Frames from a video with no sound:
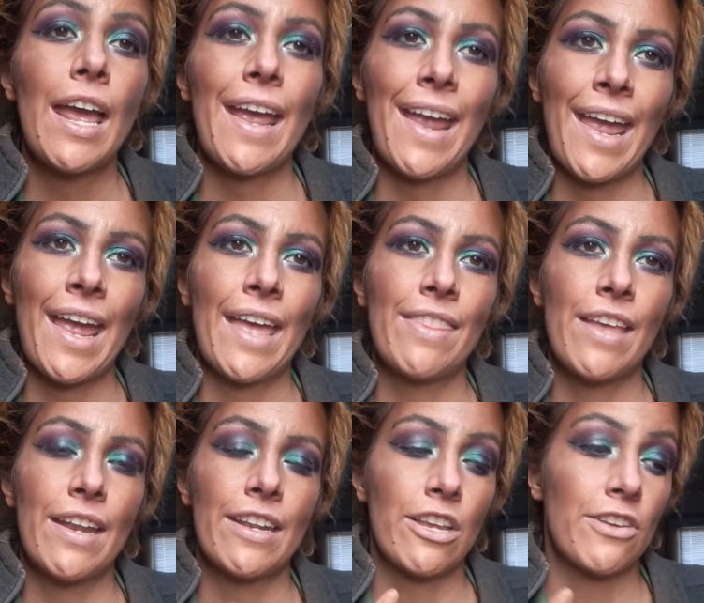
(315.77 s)
and
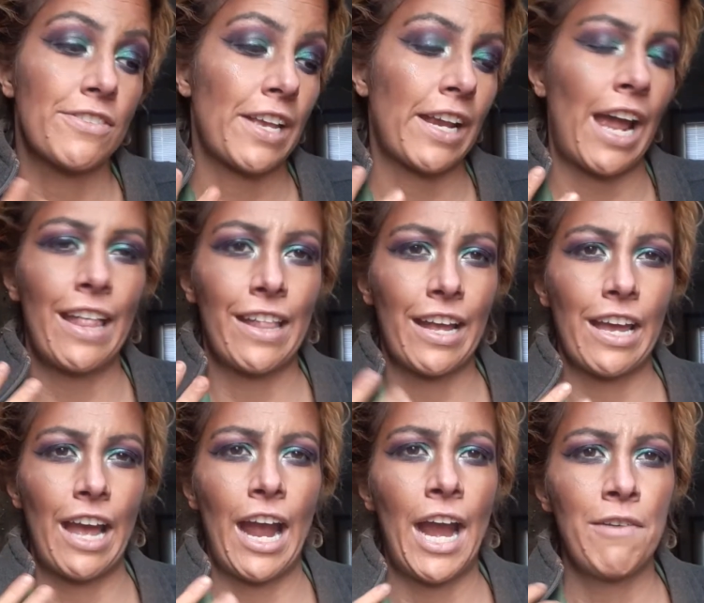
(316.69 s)
then use like kind of
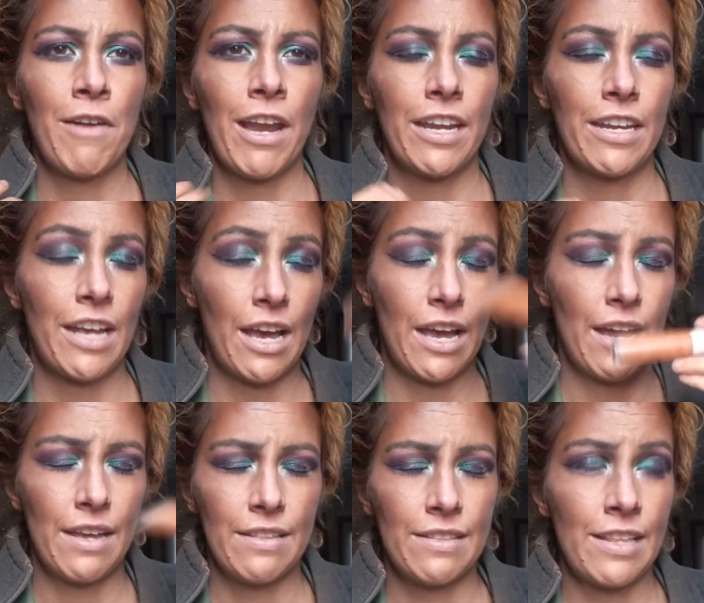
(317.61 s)
like a hydrating,
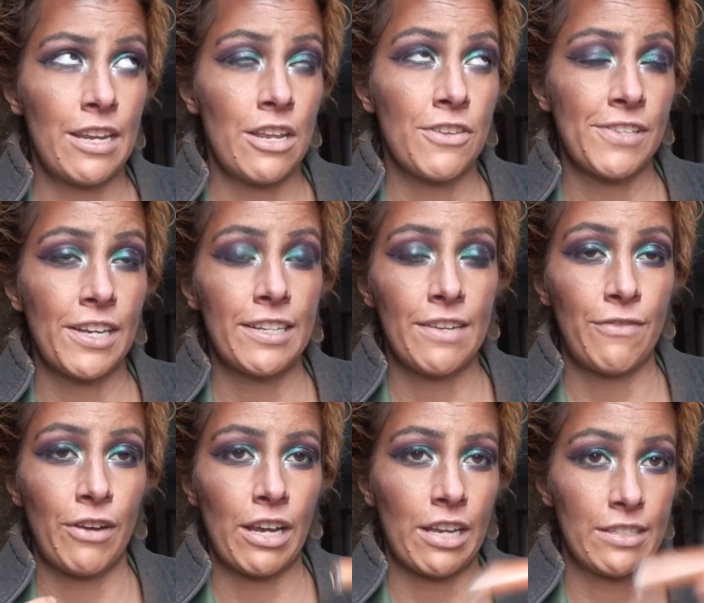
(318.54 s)
and then use a
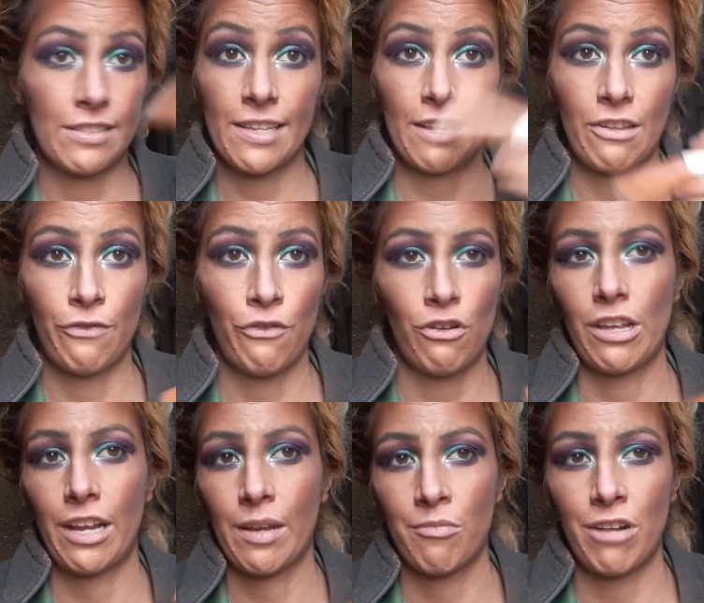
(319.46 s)
different concealer for
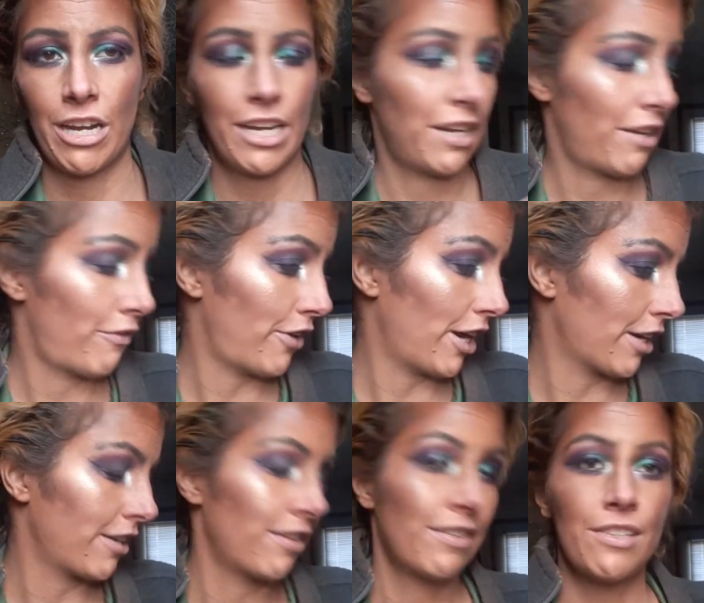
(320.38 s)
like a brightening
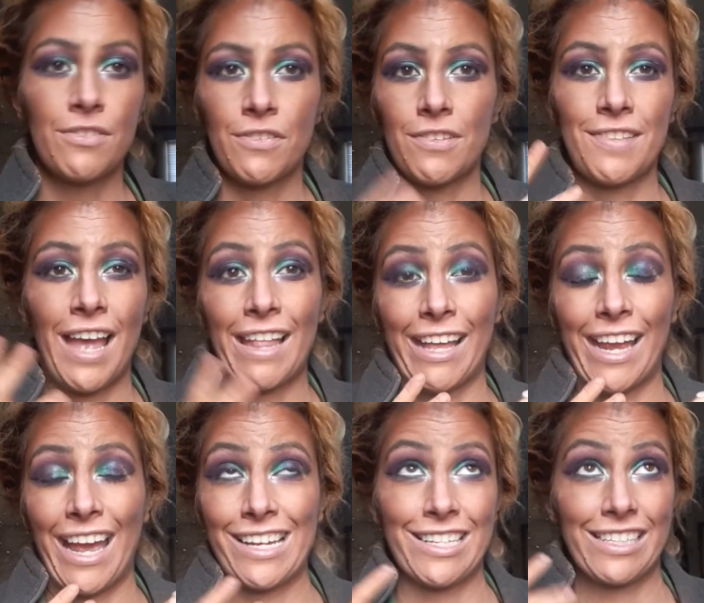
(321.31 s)
effect. So it's not like
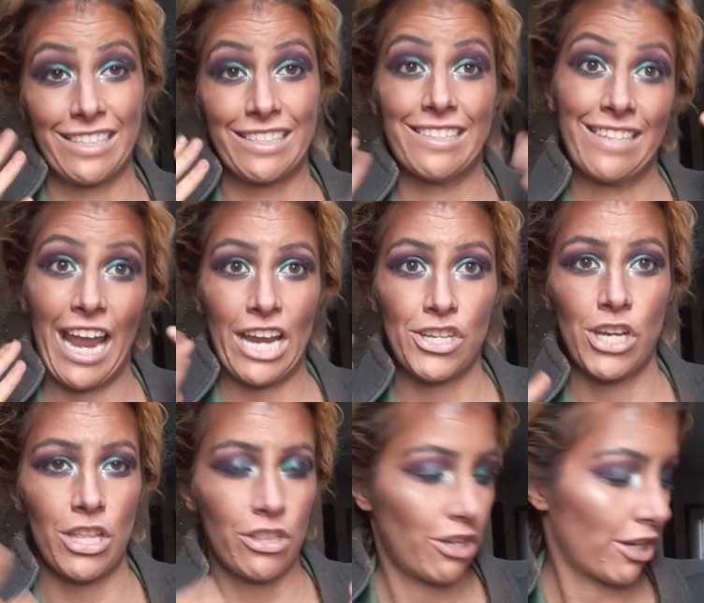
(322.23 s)
a
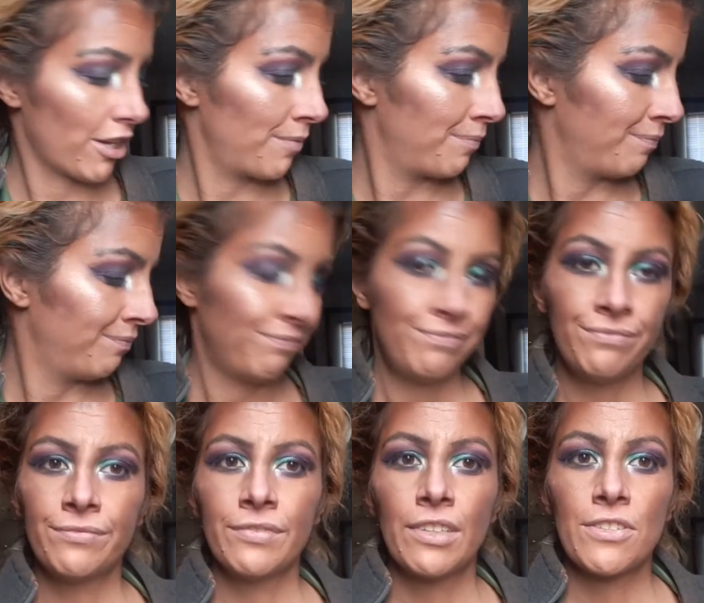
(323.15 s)
Kardashian look.
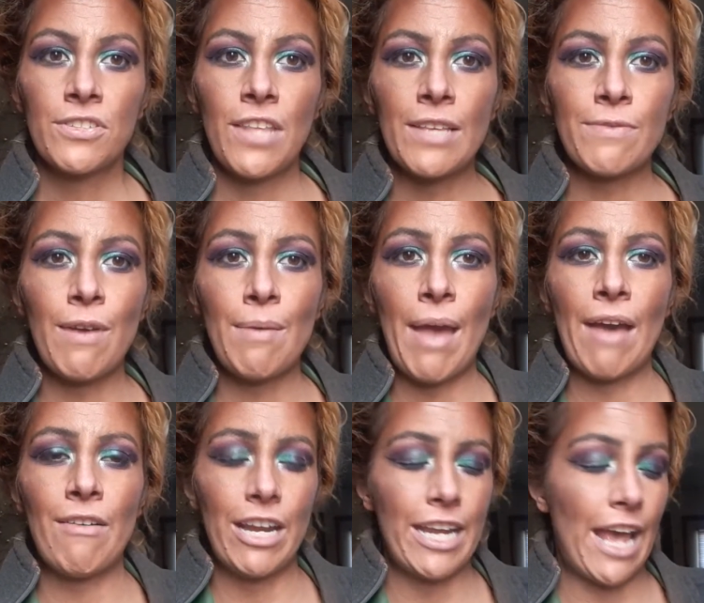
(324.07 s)
So that's where I'm
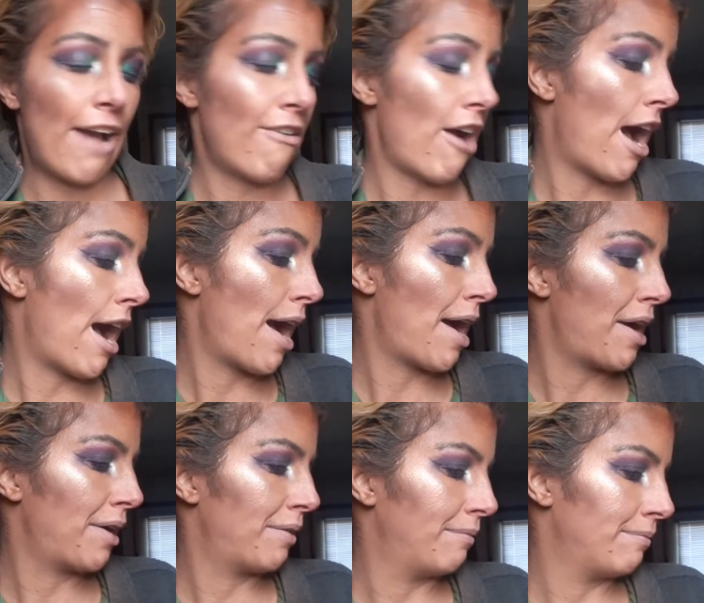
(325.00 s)
at right now.
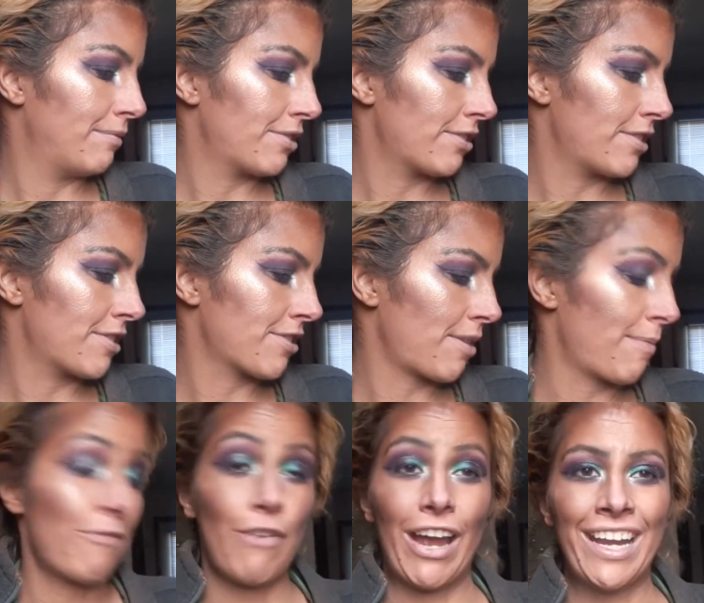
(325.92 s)
Um, so this is
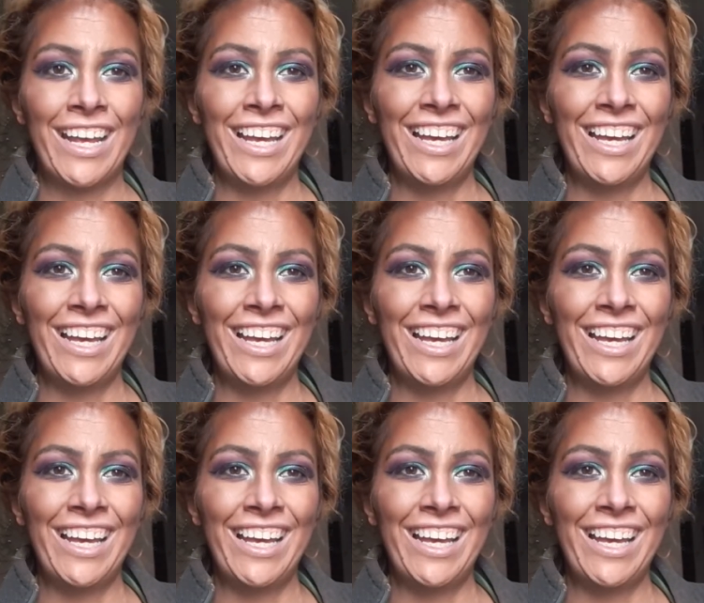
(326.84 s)
gonna be fun.